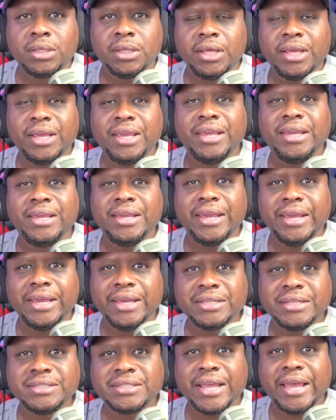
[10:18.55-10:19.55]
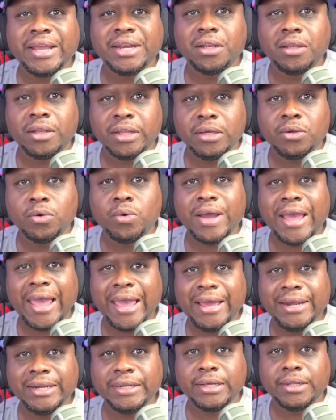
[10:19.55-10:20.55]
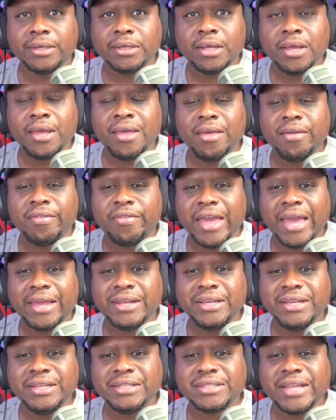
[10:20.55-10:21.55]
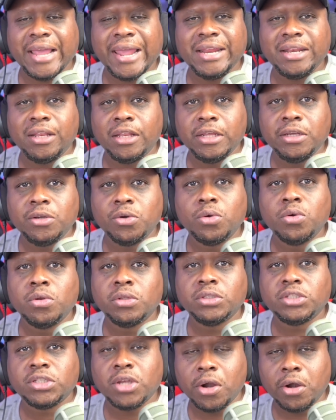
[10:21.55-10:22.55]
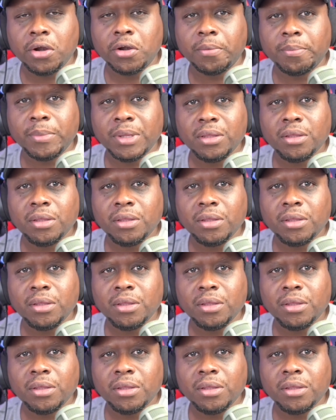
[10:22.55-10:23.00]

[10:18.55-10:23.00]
He is an illegal alien. That is a legal term.